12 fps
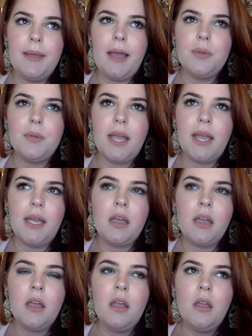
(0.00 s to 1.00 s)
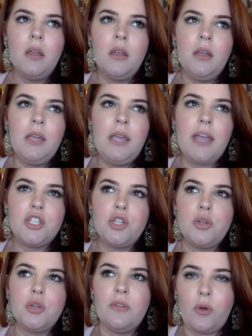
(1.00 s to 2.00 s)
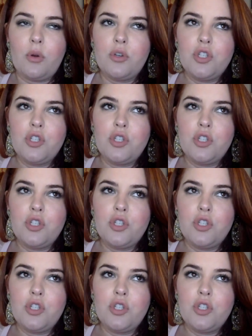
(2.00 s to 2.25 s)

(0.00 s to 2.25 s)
I would like get to do a photo